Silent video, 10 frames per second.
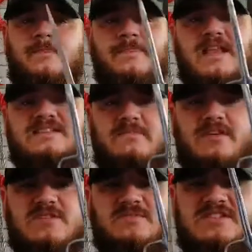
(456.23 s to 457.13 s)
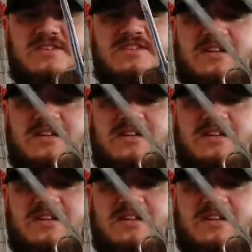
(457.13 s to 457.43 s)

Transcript: They sent me some scissors